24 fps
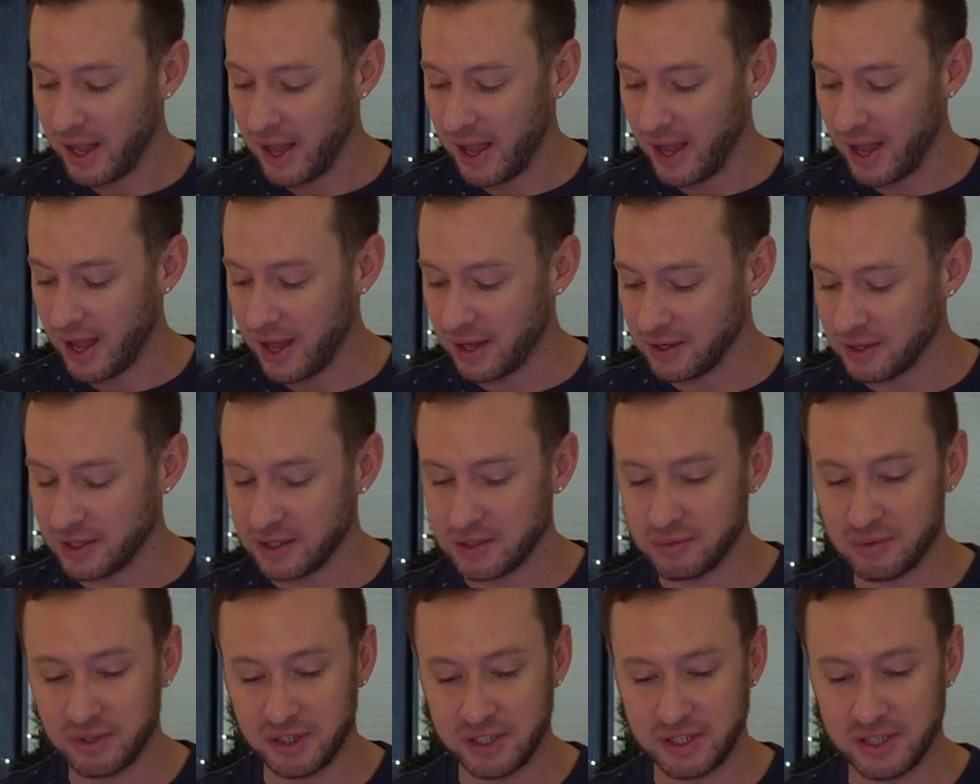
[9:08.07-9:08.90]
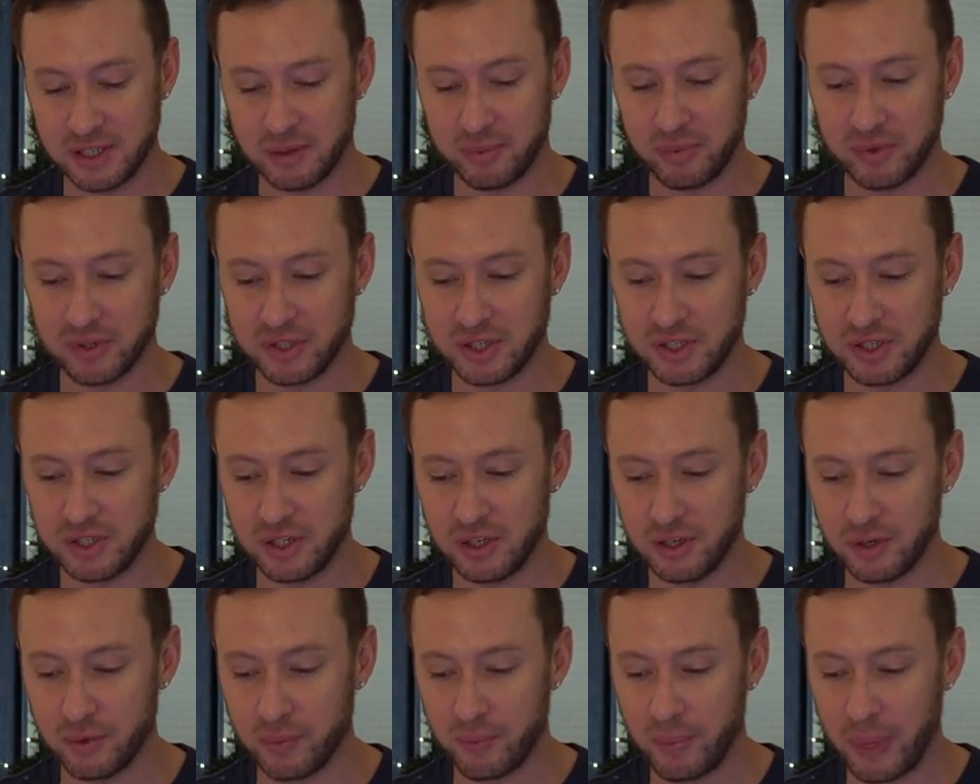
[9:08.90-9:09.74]
and it's really simple to
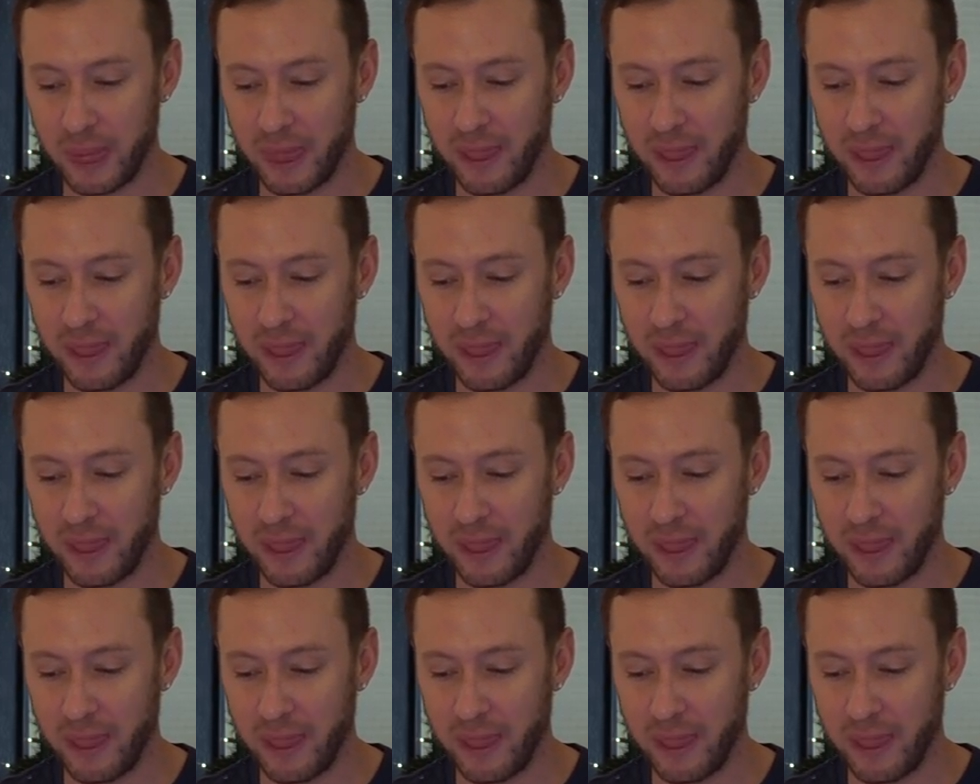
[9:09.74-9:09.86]
do.